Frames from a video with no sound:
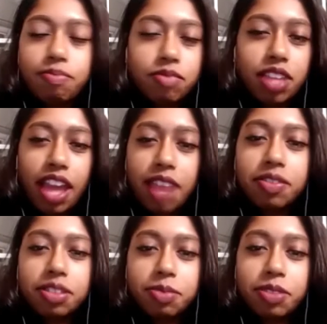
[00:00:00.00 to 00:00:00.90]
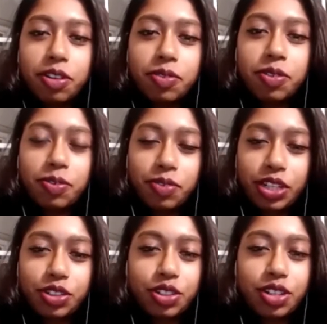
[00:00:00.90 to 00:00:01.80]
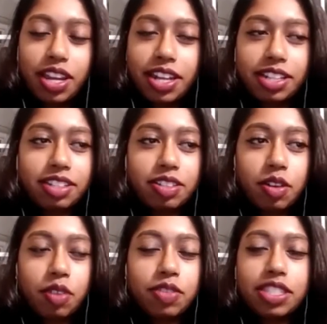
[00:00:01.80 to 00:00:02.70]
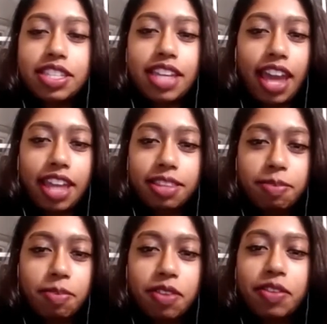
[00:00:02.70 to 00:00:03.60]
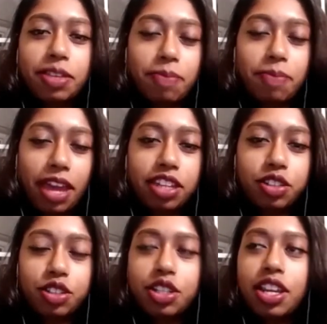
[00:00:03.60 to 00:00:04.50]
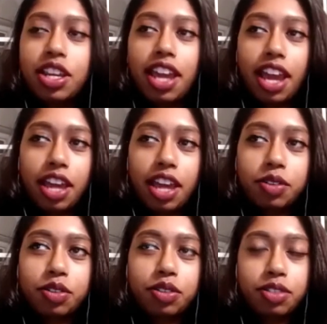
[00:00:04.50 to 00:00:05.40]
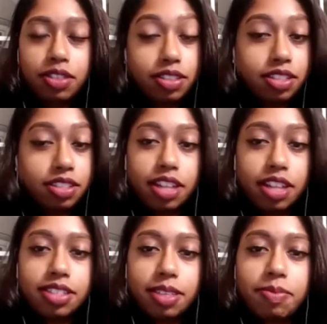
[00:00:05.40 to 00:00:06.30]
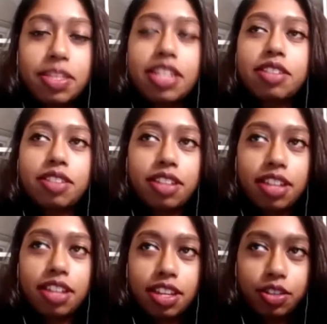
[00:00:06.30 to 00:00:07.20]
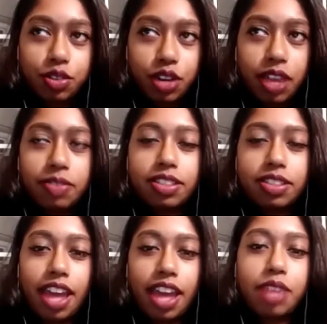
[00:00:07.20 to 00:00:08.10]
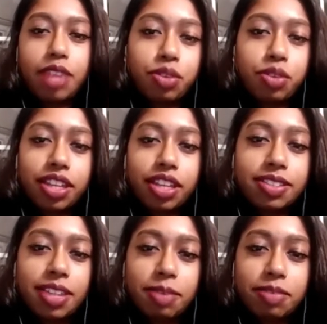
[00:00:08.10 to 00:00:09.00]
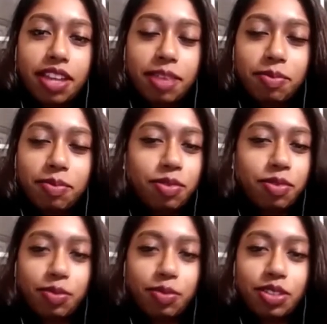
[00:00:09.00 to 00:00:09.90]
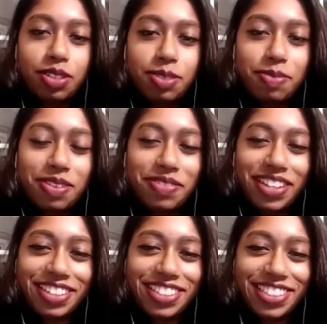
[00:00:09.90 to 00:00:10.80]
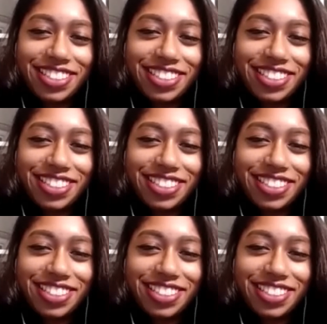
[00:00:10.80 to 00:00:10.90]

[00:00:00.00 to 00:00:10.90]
have a little bit of adventure, and OVC had the perfect package. I could study something, travel and work at the same time. It was just perfect.